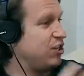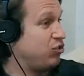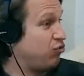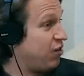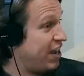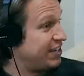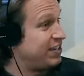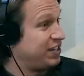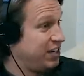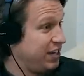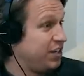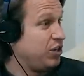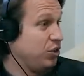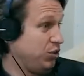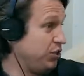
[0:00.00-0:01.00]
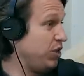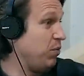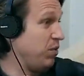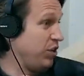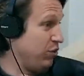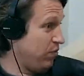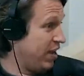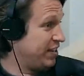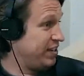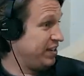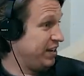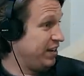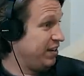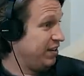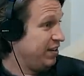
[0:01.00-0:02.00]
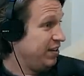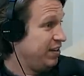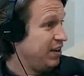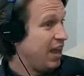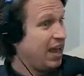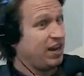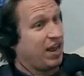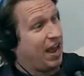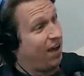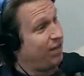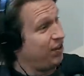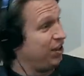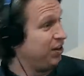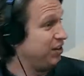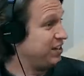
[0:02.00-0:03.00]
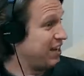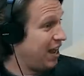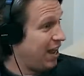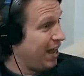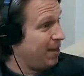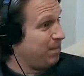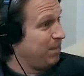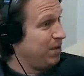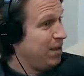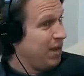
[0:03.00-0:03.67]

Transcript: is rested, usually when you're rested. Yeah. And you have a little time.